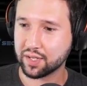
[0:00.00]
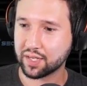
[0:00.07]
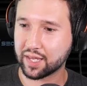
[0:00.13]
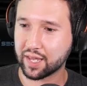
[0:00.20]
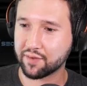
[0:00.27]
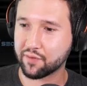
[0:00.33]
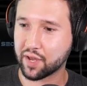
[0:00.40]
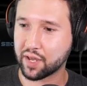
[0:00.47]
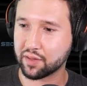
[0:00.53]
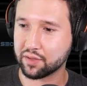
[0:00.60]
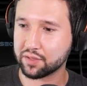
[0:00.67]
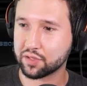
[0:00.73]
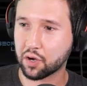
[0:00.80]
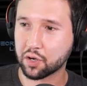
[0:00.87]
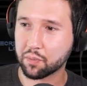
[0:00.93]
Cave
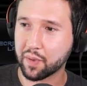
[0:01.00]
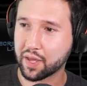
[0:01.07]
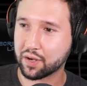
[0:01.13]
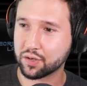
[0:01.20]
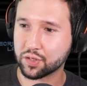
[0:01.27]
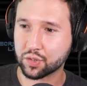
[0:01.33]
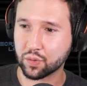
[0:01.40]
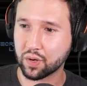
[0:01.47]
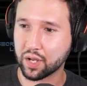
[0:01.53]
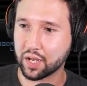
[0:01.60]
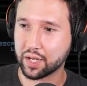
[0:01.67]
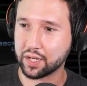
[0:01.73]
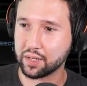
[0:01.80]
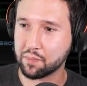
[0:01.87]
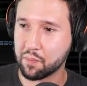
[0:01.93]
Island, Dark Matter
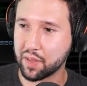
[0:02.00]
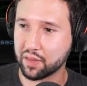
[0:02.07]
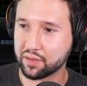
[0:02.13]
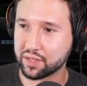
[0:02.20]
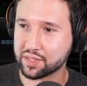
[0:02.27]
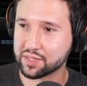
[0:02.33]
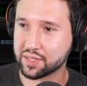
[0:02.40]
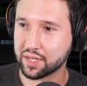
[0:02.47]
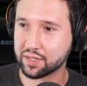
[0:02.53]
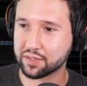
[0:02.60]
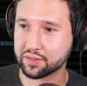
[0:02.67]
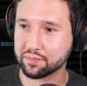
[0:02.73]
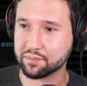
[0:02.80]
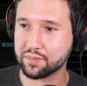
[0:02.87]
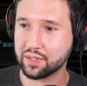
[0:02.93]
Shrine, Melody
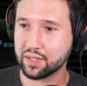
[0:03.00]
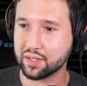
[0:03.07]
Sanctum.